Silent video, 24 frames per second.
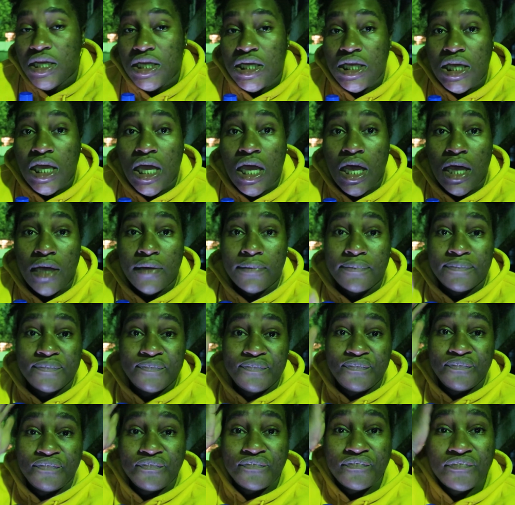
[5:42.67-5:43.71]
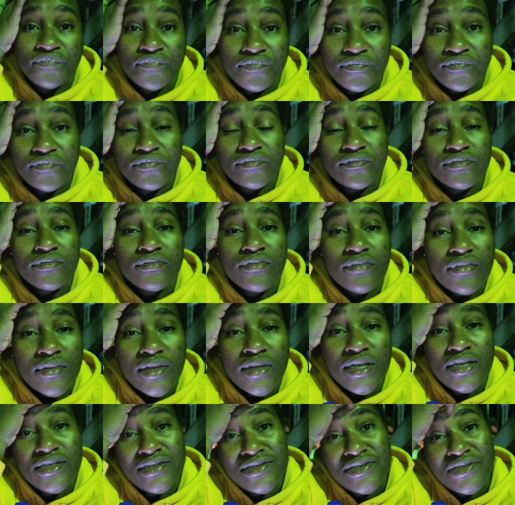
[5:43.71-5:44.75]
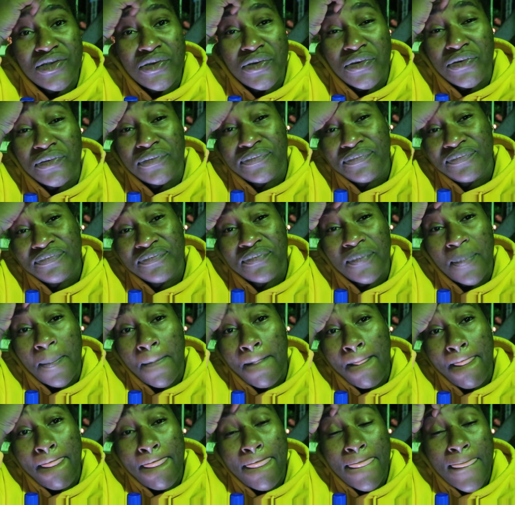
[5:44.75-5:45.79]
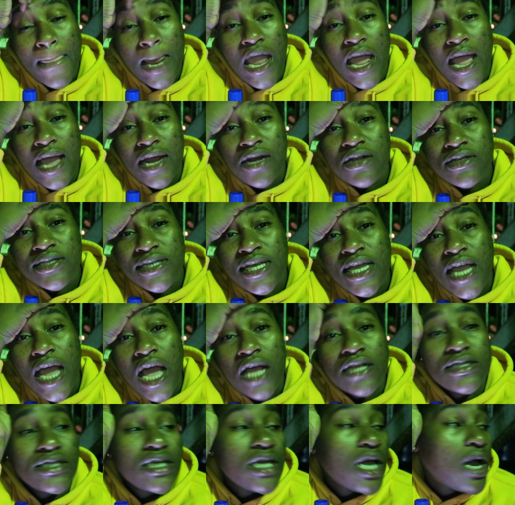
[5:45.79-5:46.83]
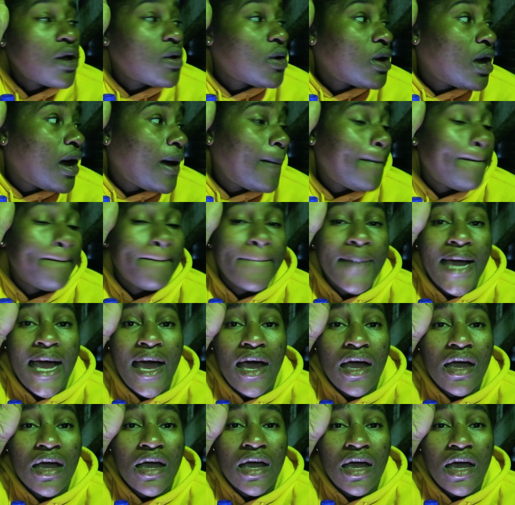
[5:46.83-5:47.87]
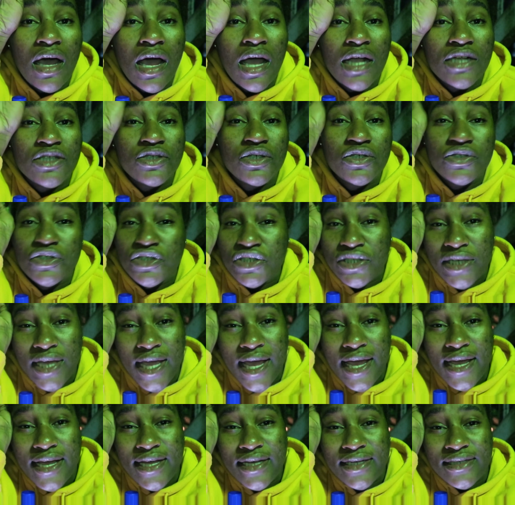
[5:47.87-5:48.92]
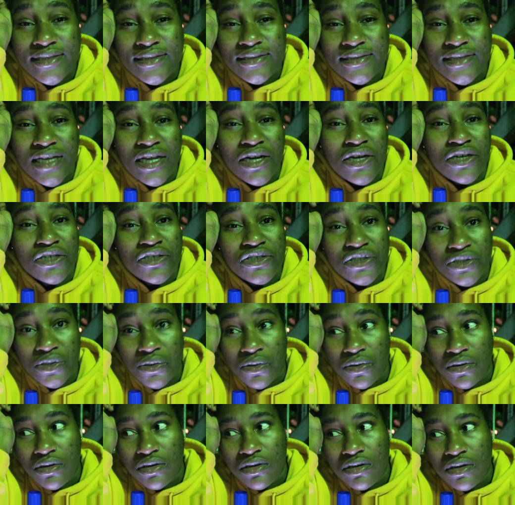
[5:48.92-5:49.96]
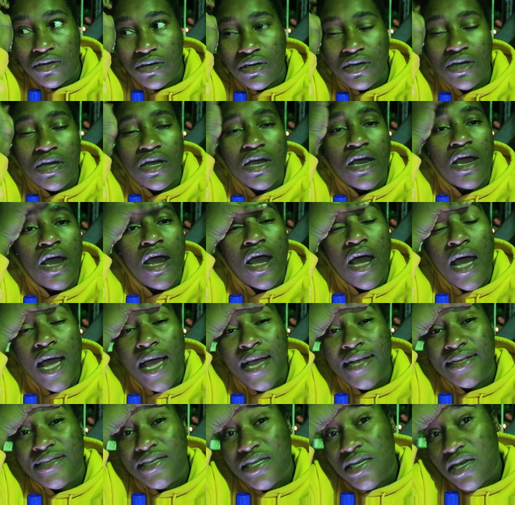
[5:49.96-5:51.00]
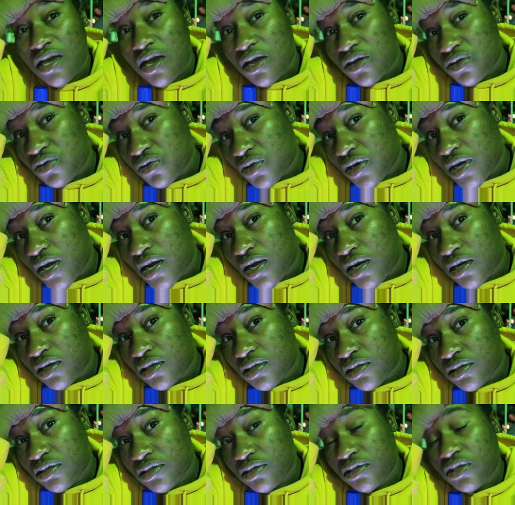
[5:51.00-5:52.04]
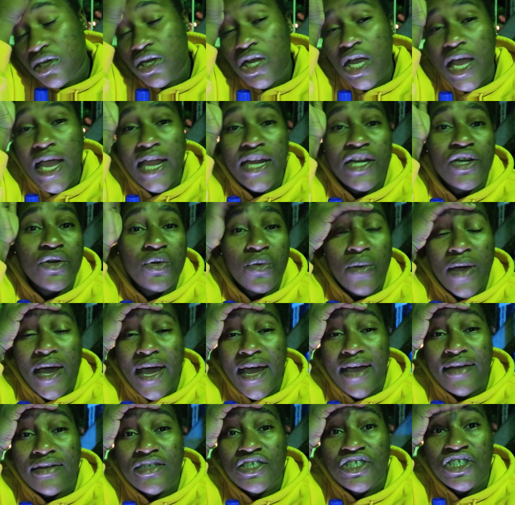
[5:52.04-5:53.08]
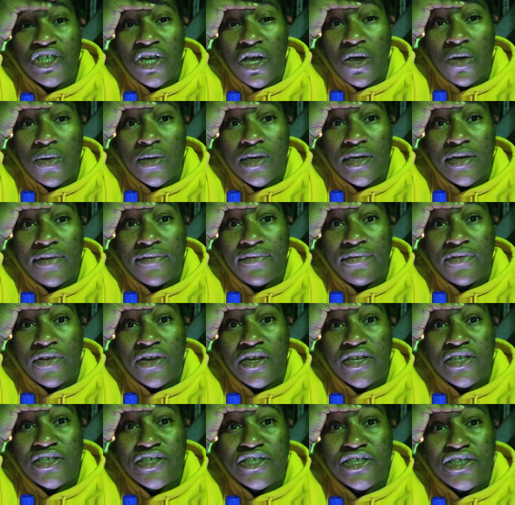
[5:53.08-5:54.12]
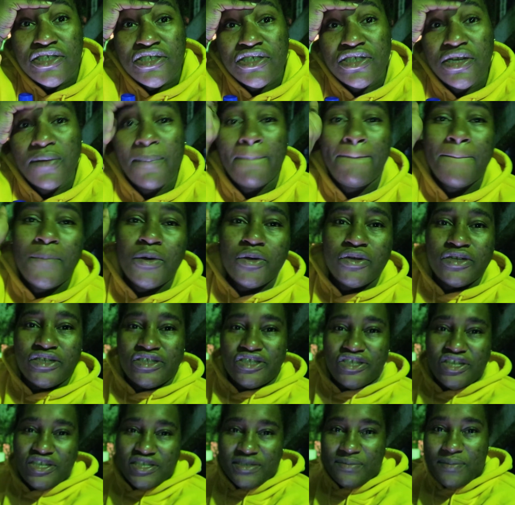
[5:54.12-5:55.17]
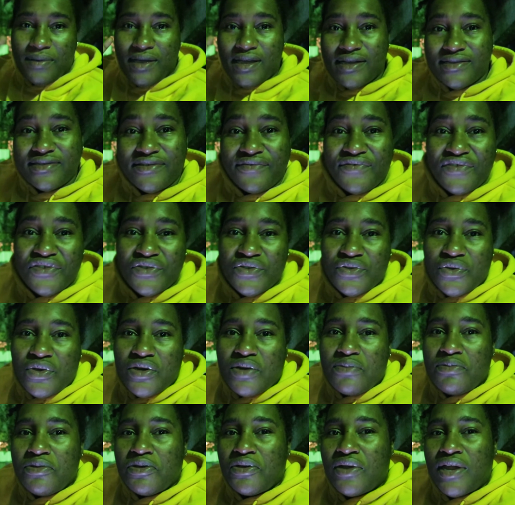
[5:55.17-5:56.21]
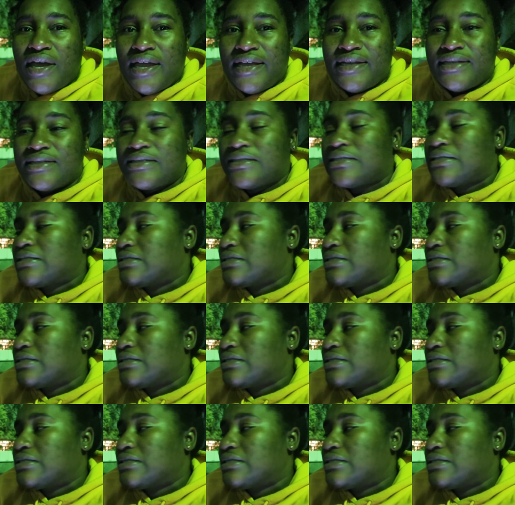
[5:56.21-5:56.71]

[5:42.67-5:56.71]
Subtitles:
Yeah. So I think I'll come back and talk to you guys. I'm not sure. I think I'll do that. I know I had chow in the fridge. Police just passed if you saw the blue lights.